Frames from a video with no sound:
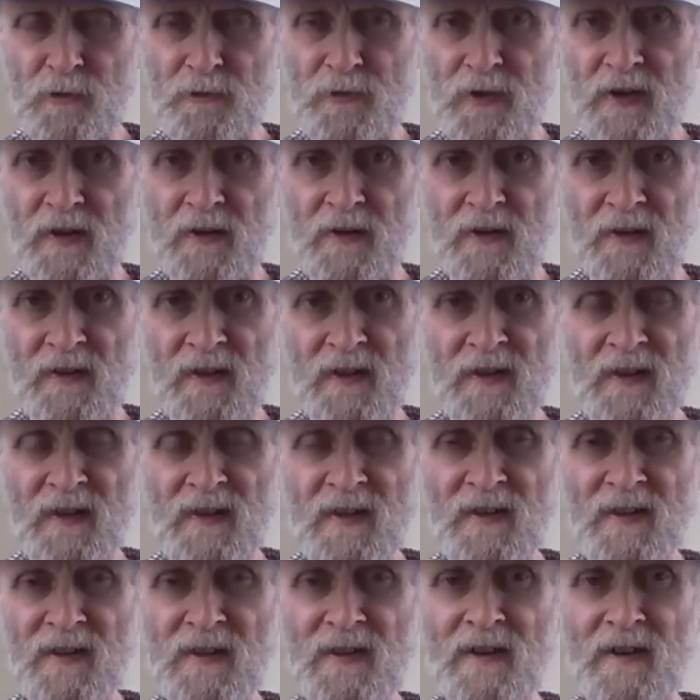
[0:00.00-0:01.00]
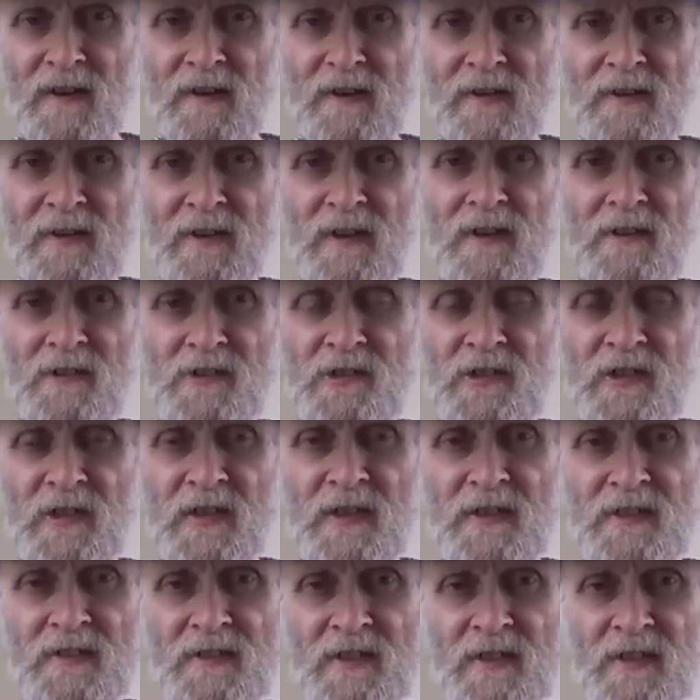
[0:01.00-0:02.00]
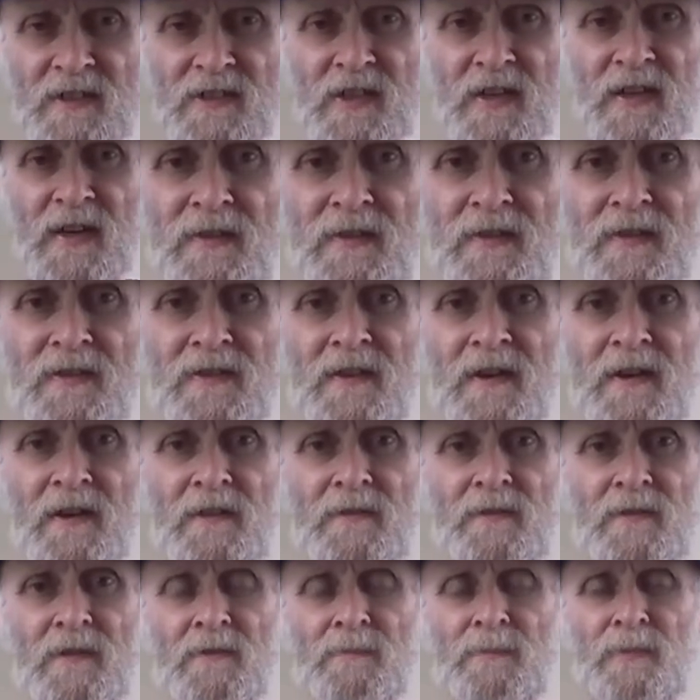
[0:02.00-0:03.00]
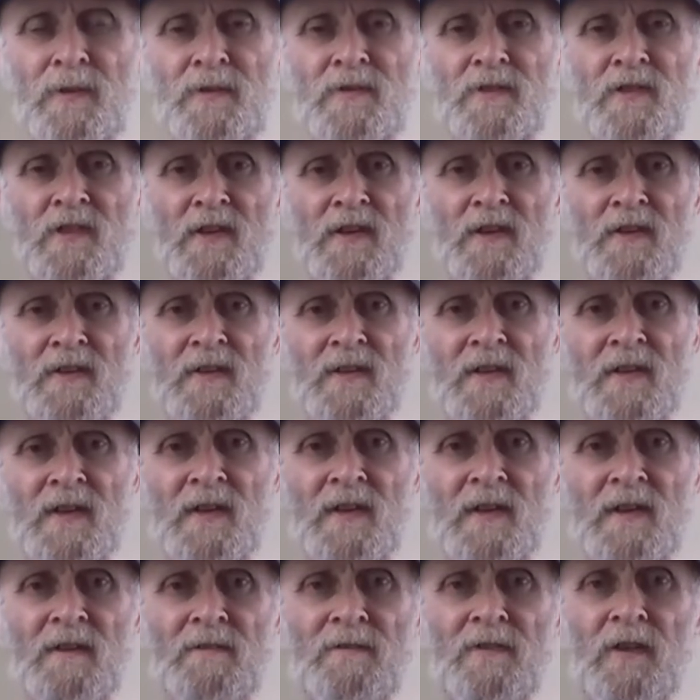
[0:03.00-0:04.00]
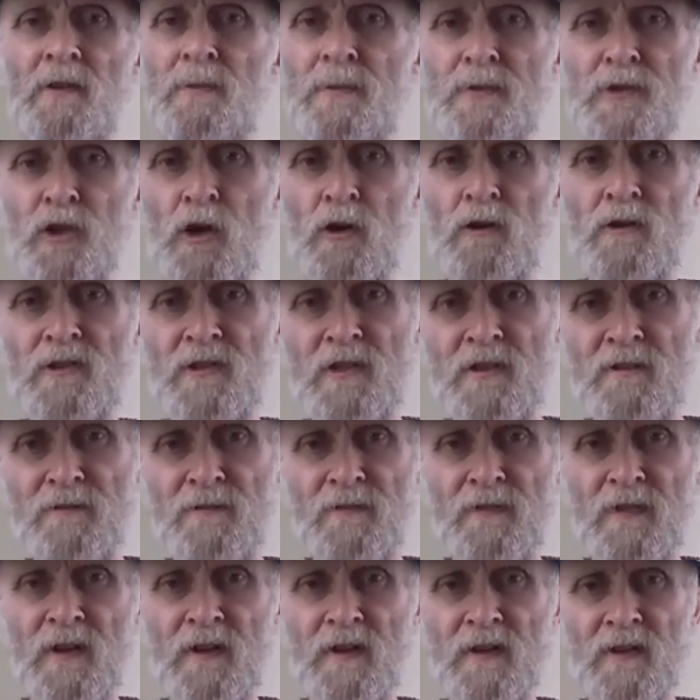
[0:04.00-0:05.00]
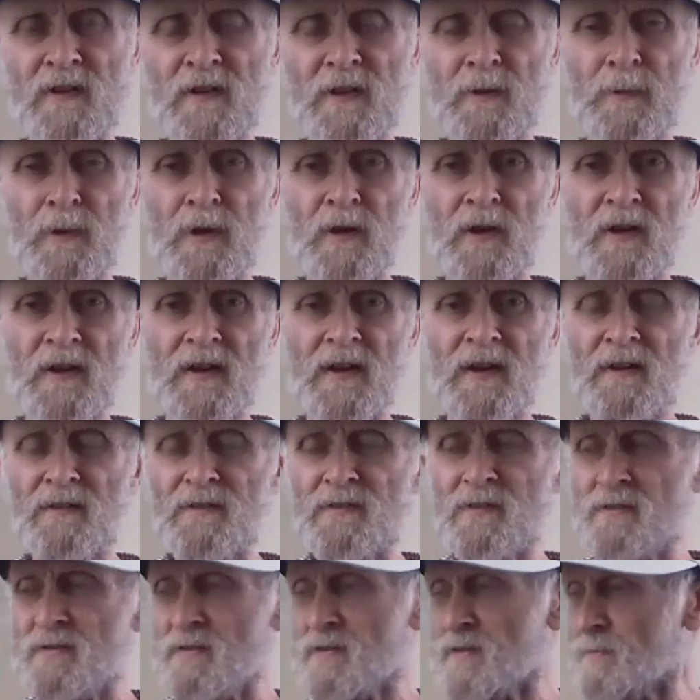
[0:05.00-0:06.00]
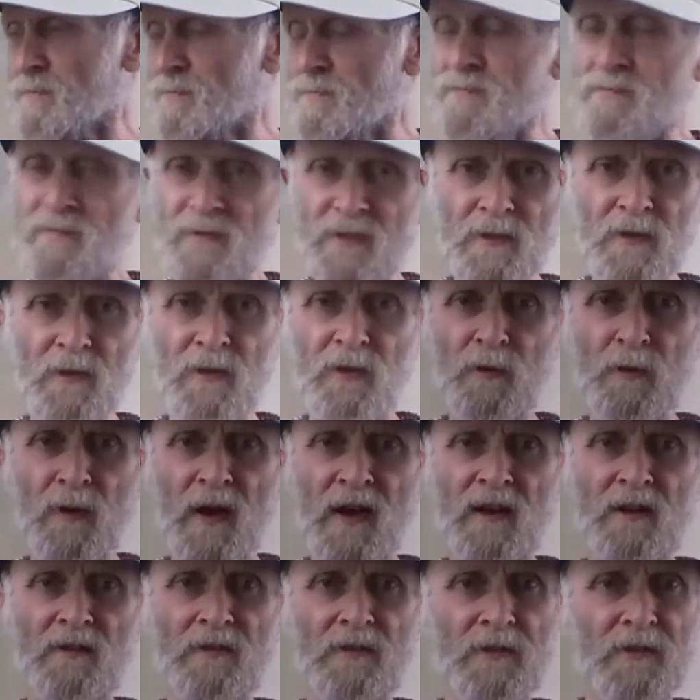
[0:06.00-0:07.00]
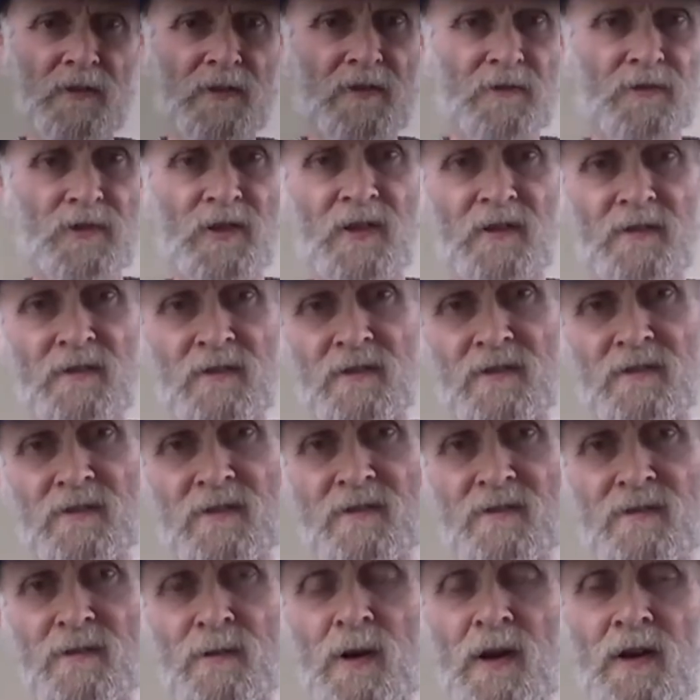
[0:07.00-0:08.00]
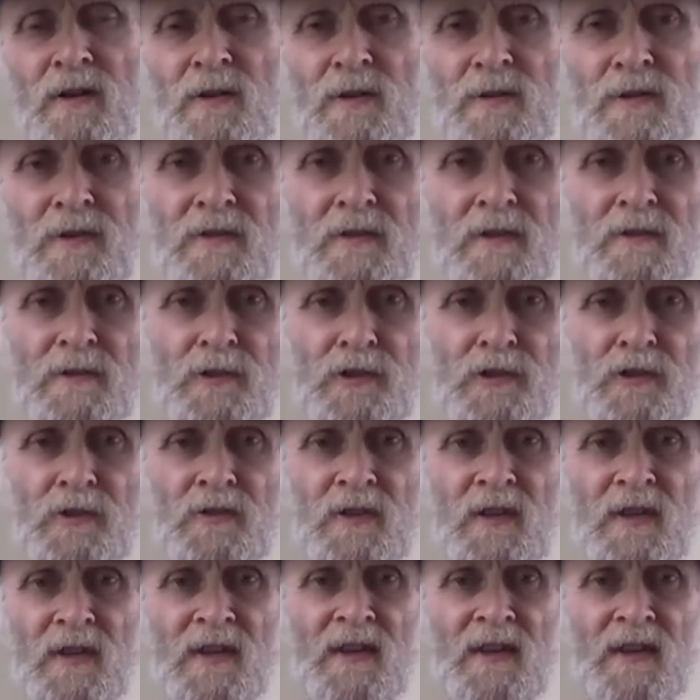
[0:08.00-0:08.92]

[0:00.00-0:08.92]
finger, you're going to need to the sounds. But for the majority of your workouts, the rag under the strings is quite a good solution.